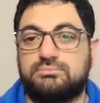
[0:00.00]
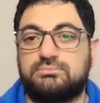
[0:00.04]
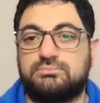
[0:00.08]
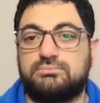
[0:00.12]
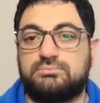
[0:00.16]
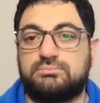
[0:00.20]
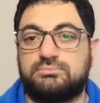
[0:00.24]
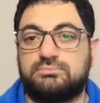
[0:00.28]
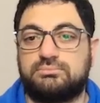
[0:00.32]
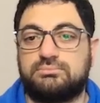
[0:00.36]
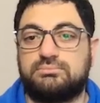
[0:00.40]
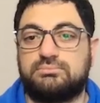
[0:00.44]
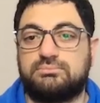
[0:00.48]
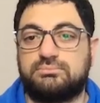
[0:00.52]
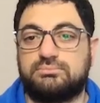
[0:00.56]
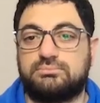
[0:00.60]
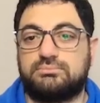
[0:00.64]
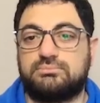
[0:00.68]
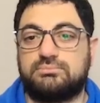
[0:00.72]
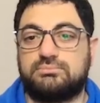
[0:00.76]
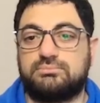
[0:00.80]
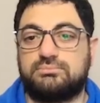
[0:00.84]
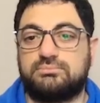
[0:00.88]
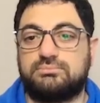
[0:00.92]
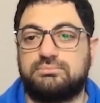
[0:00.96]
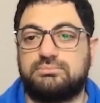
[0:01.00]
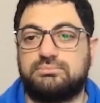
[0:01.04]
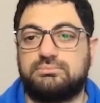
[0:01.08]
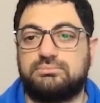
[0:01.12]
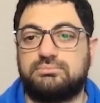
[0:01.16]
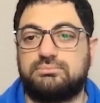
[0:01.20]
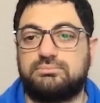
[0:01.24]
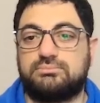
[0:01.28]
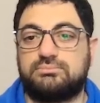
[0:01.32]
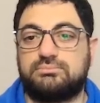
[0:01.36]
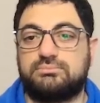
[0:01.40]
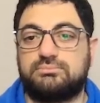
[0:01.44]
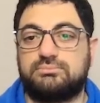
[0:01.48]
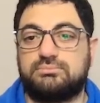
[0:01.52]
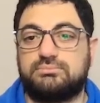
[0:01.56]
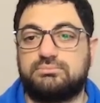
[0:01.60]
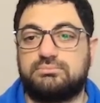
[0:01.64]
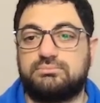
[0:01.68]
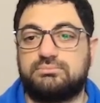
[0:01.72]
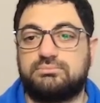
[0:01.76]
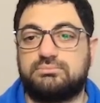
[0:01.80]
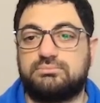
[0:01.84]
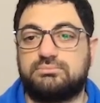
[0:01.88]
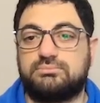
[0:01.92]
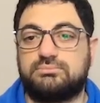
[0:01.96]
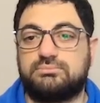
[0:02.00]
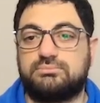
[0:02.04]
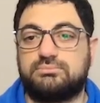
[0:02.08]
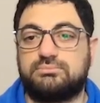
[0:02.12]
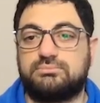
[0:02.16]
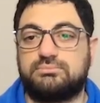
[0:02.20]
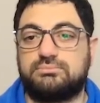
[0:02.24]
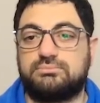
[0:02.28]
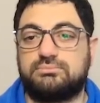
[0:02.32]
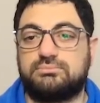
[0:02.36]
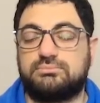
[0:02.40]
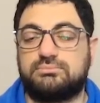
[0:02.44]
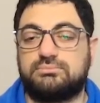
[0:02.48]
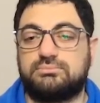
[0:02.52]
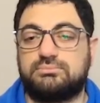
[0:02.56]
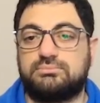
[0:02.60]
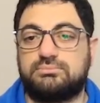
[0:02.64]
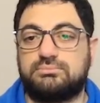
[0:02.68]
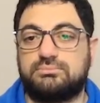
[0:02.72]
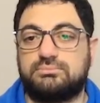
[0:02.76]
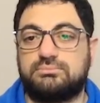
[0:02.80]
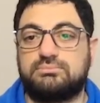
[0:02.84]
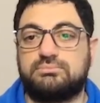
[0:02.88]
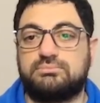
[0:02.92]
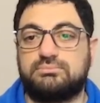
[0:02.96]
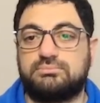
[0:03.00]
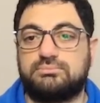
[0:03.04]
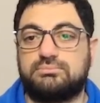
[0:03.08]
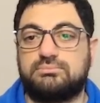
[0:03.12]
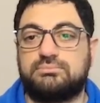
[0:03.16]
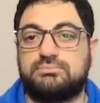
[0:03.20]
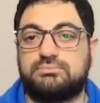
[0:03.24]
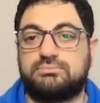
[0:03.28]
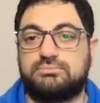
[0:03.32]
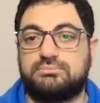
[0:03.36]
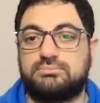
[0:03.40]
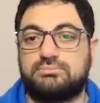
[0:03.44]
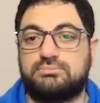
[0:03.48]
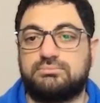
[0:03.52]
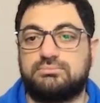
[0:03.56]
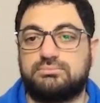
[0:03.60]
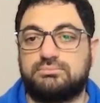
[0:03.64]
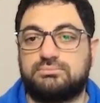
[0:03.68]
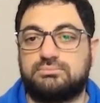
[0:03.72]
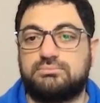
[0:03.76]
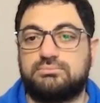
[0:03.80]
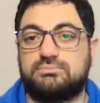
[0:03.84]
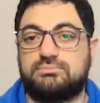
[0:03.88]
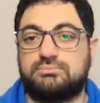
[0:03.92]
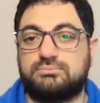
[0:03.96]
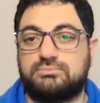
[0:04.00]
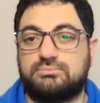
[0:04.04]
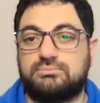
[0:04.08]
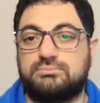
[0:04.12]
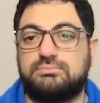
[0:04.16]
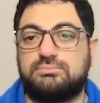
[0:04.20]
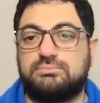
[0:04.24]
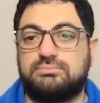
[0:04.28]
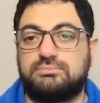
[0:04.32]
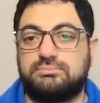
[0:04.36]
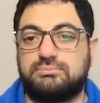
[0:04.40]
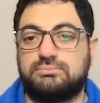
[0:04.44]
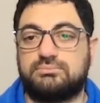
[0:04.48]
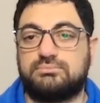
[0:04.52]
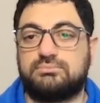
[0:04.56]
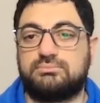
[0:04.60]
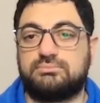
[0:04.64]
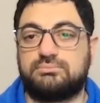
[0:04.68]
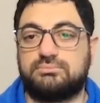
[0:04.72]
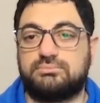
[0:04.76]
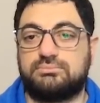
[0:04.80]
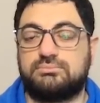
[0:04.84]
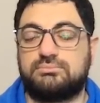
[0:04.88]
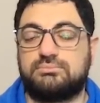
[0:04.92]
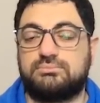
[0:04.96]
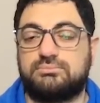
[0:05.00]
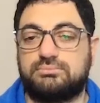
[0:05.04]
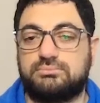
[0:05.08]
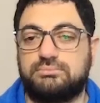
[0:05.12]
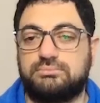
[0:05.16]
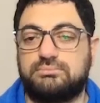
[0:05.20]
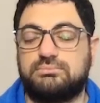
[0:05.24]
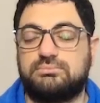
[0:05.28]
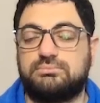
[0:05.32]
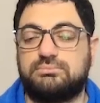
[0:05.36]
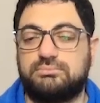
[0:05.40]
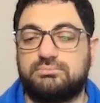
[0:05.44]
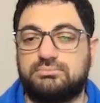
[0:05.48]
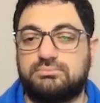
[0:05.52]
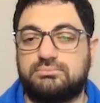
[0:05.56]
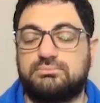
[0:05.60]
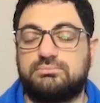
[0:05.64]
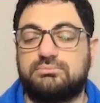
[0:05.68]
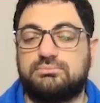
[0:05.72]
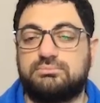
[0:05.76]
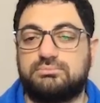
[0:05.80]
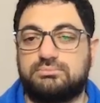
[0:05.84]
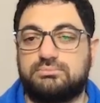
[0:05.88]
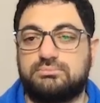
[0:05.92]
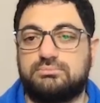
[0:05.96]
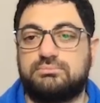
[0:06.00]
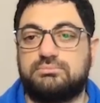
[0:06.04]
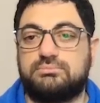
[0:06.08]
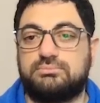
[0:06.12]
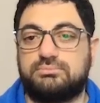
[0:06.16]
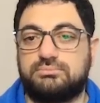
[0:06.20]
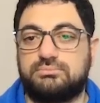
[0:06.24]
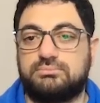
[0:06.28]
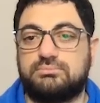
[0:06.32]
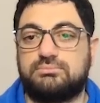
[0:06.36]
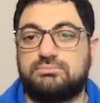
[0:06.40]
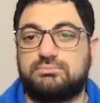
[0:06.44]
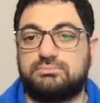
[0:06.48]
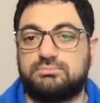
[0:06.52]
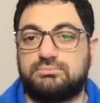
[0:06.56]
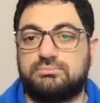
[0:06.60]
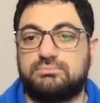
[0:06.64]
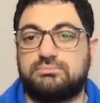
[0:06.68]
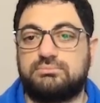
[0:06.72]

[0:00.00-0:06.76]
(not speaking)